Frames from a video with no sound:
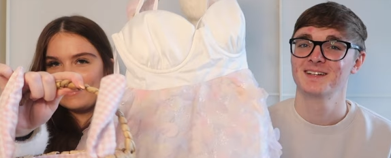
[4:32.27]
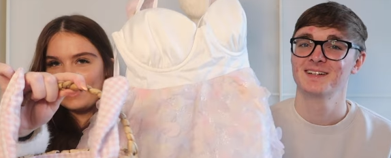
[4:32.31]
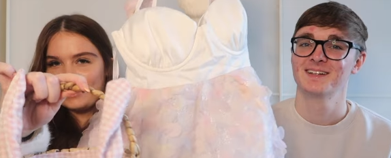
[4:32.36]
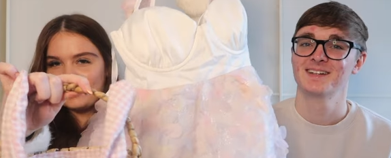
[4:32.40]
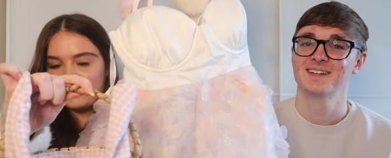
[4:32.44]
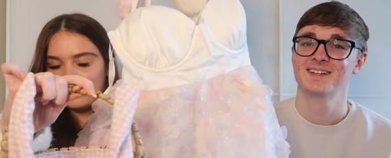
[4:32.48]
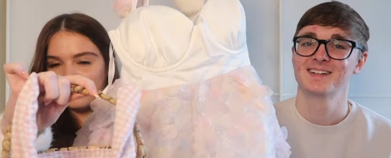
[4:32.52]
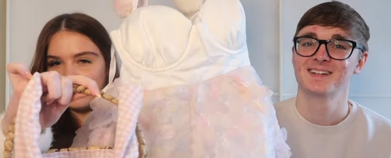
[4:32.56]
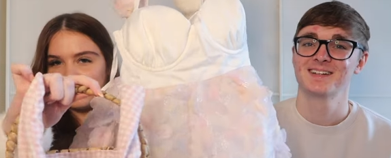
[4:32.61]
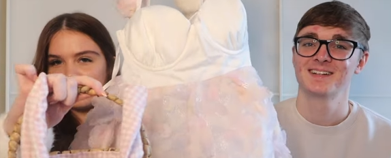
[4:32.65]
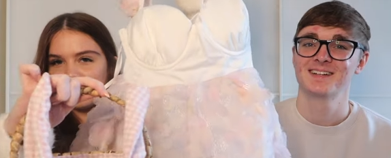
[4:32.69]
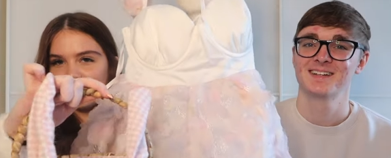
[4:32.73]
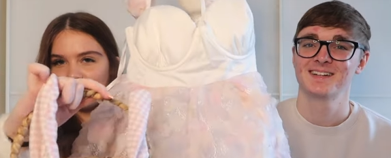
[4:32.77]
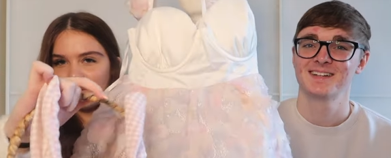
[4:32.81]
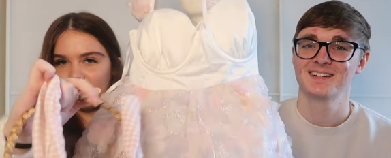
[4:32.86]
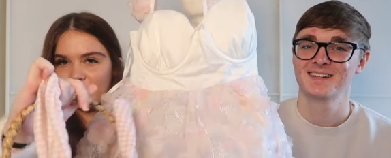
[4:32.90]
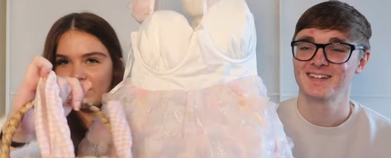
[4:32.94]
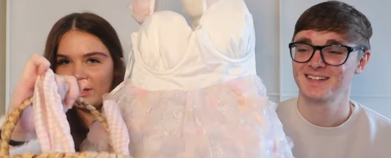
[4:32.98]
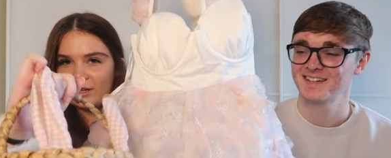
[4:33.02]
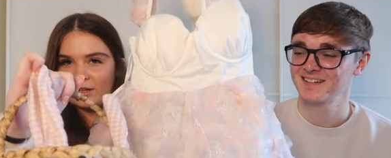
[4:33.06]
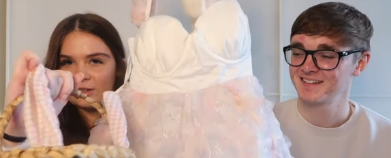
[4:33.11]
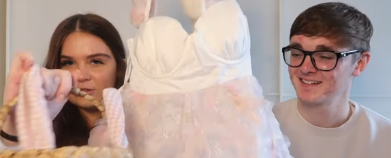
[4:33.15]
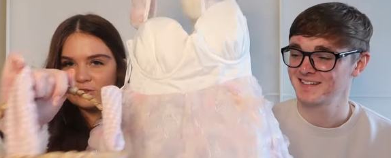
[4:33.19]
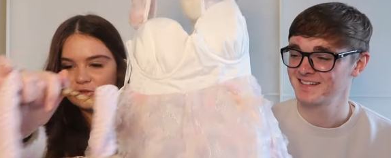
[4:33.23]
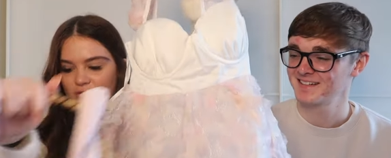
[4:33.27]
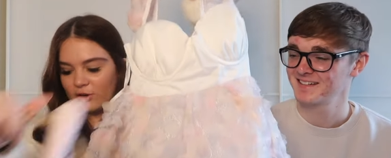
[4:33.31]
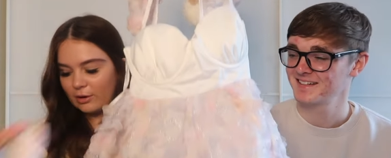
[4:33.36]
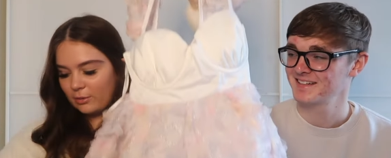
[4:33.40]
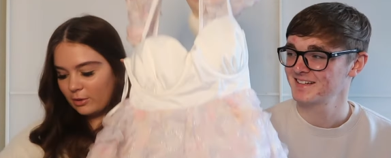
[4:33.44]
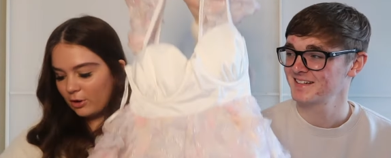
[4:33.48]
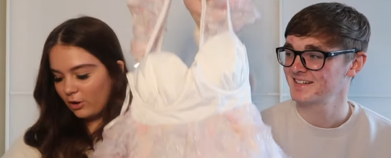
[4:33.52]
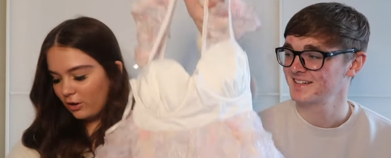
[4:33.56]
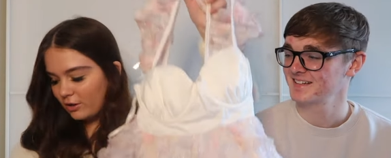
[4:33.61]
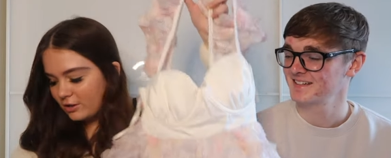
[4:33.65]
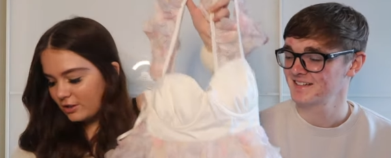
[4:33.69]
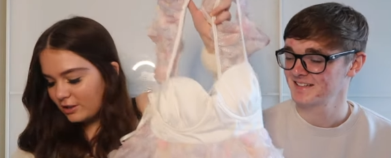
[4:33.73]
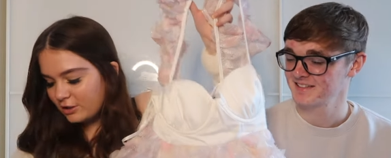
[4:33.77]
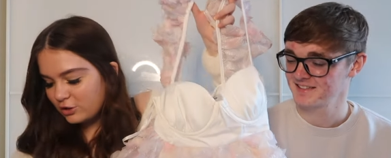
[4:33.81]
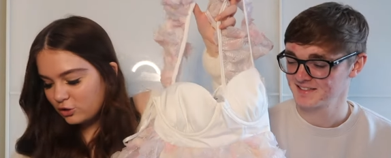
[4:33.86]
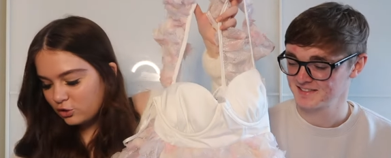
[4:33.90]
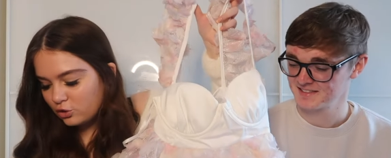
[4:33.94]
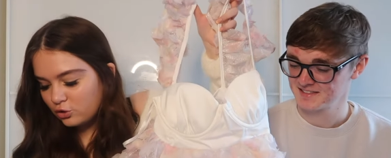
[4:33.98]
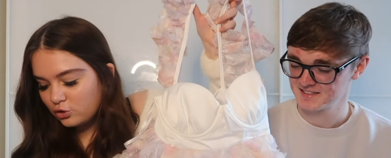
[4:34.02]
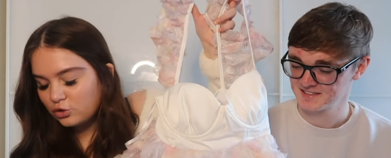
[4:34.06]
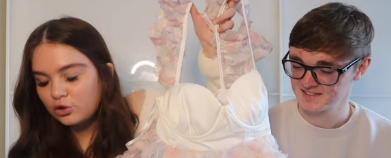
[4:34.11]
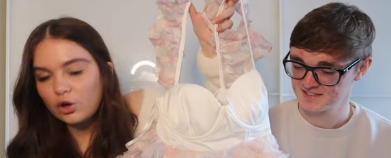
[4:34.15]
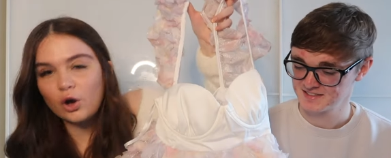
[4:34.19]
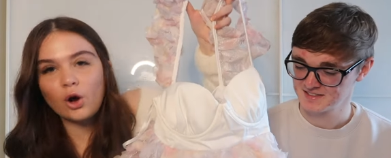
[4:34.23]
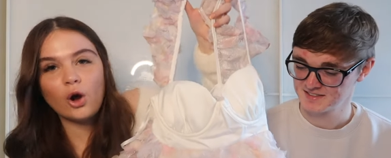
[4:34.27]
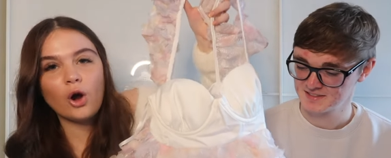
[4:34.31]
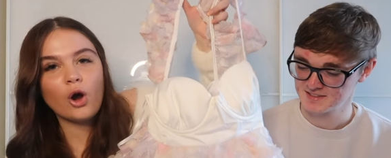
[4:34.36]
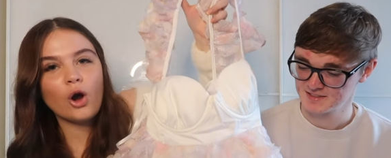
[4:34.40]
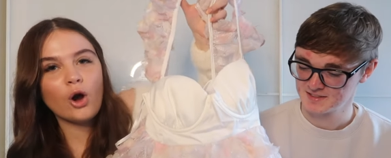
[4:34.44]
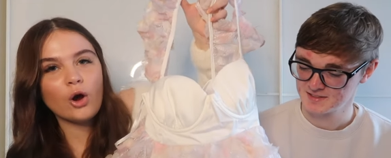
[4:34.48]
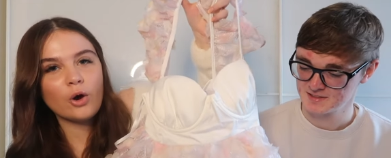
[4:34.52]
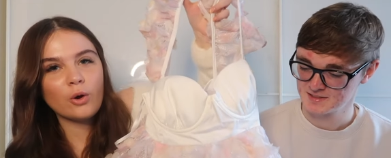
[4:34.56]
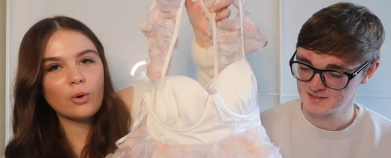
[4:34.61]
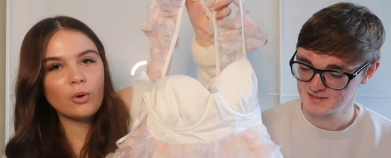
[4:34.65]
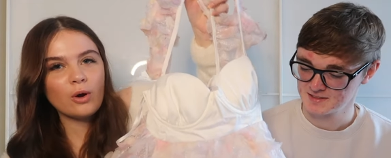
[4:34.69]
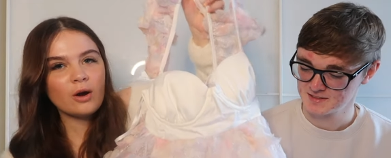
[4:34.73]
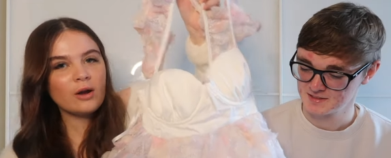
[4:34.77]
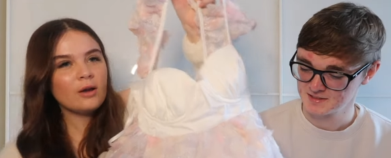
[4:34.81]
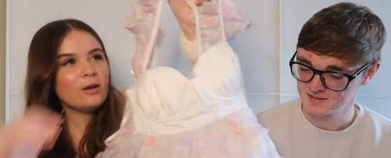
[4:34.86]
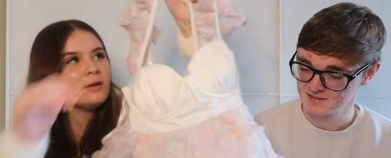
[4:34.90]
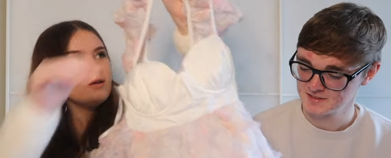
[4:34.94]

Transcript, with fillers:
Speaker 1: Make sure you follow me on Instagram, guys. This is so